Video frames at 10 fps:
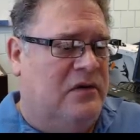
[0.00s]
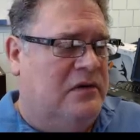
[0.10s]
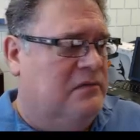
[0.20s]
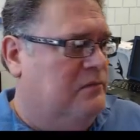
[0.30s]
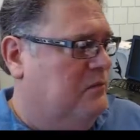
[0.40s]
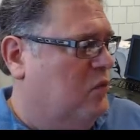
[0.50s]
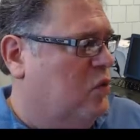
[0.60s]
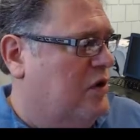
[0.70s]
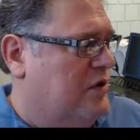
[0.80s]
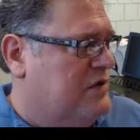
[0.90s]
or
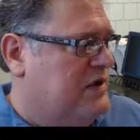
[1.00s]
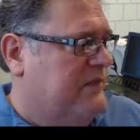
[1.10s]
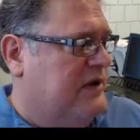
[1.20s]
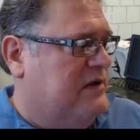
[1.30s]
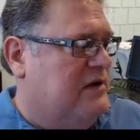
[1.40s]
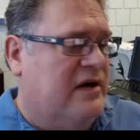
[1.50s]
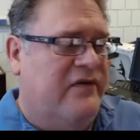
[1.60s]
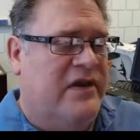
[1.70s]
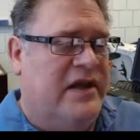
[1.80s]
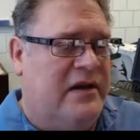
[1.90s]
wood or something to
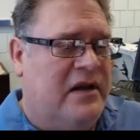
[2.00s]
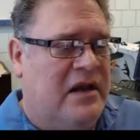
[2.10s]
cover that.